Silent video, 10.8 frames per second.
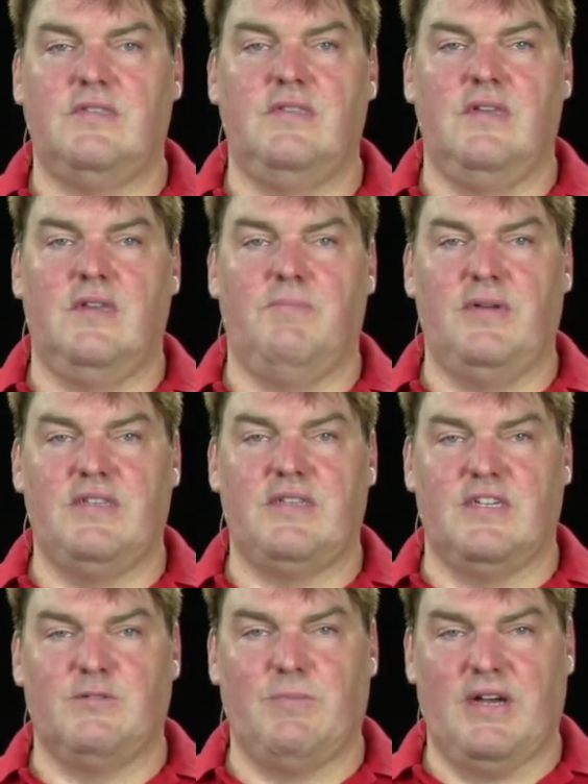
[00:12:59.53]
The beta
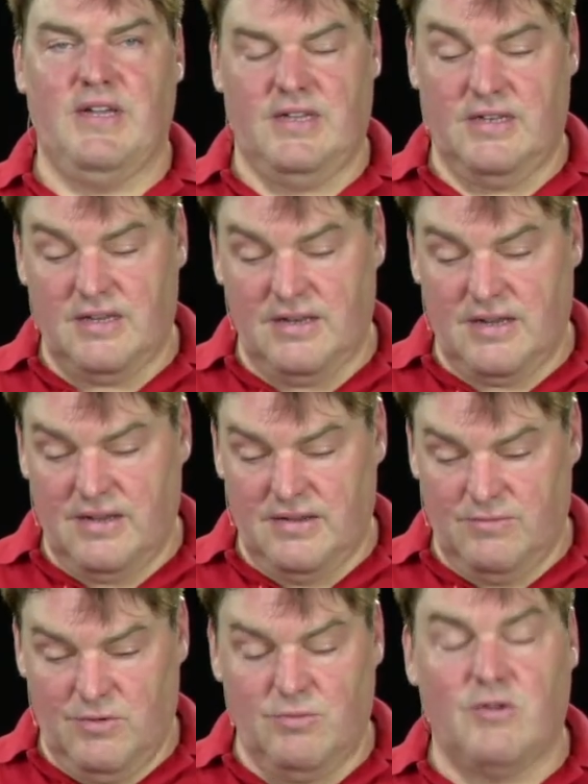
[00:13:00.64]
expired,
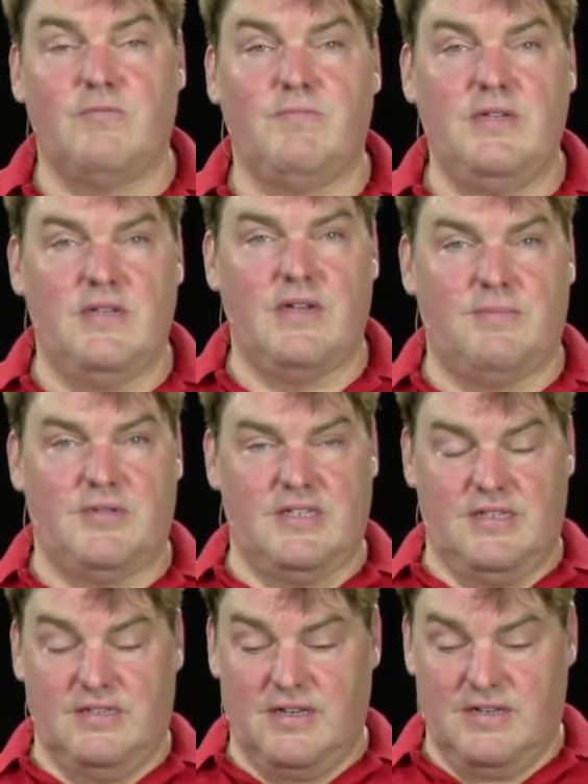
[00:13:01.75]
and we won't be
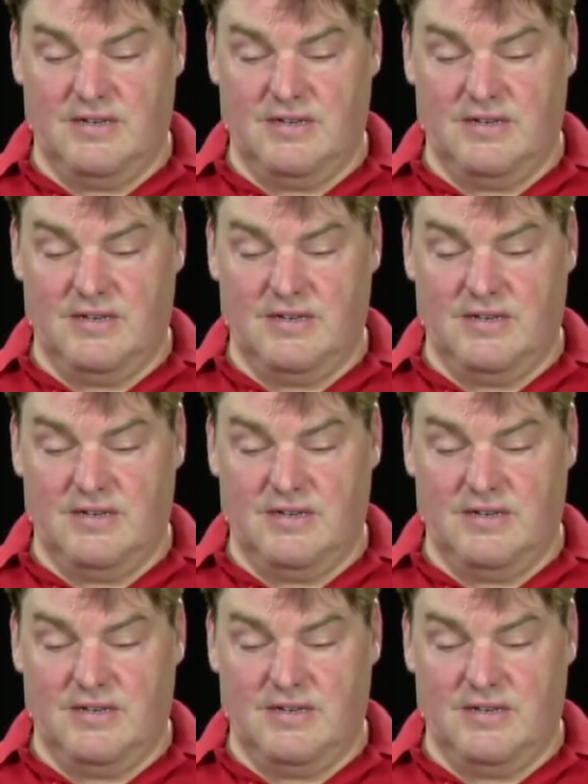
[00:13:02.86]
updating that